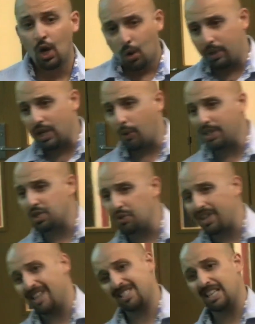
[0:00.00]
We know in
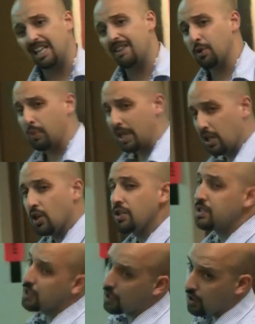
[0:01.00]
2011 we
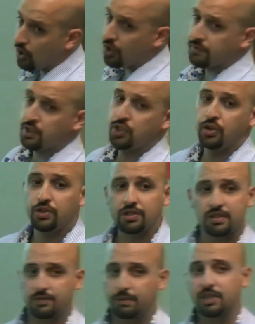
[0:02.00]
lost a lot of
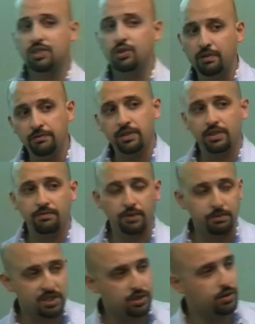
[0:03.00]
students from this
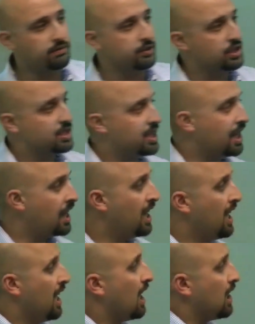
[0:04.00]
university.
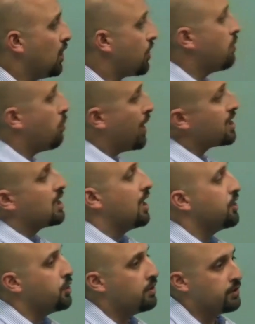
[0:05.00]
A lot of them went to
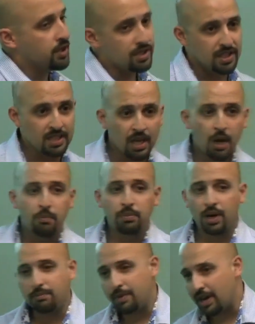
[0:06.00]
other universities.
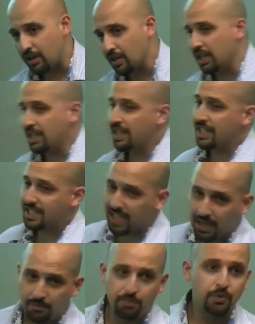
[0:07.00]
Primarily, they
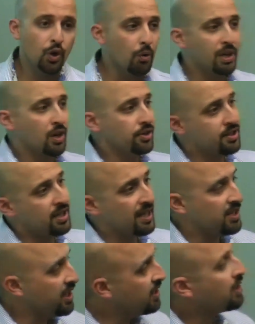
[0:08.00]
said, not because
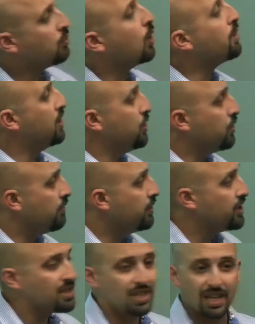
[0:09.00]
there's anything wrong with the
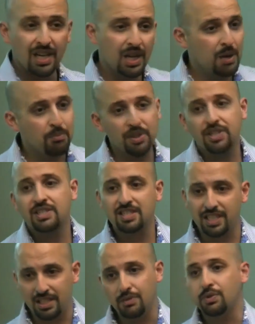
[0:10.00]
university, but the
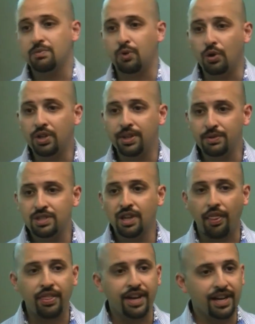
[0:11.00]
city was broken. There was
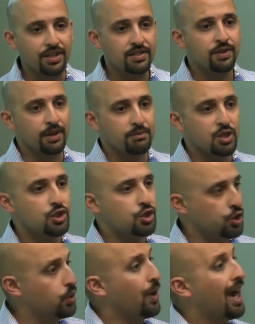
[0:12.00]
nothing else for them to
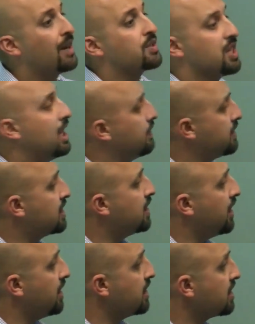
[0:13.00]
do outside of
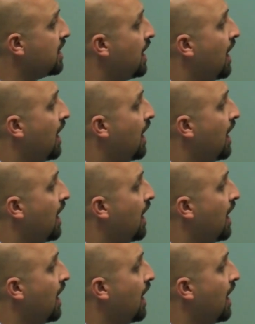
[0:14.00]
studies.